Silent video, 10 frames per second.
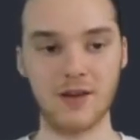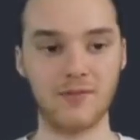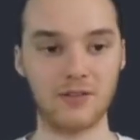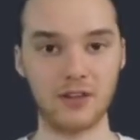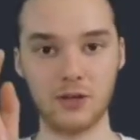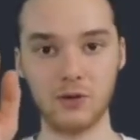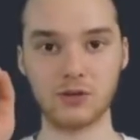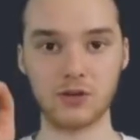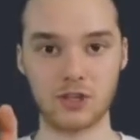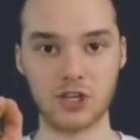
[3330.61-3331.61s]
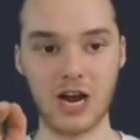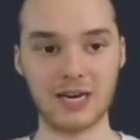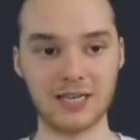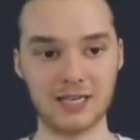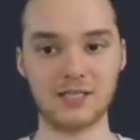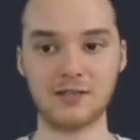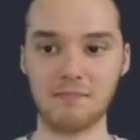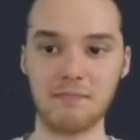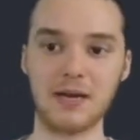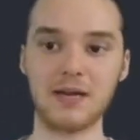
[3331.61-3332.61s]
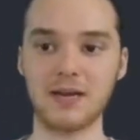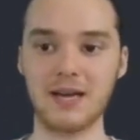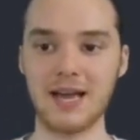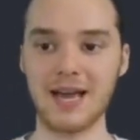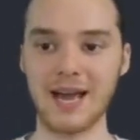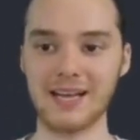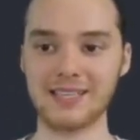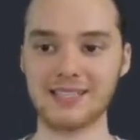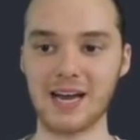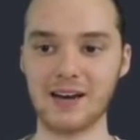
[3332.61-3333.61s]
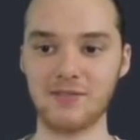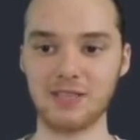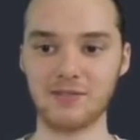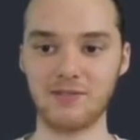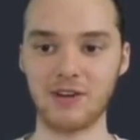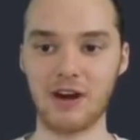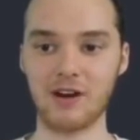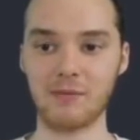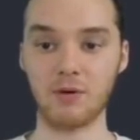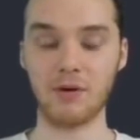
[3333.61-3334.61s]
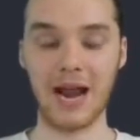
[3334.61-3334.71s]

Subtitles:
that the user checked and submitted inside of this variable.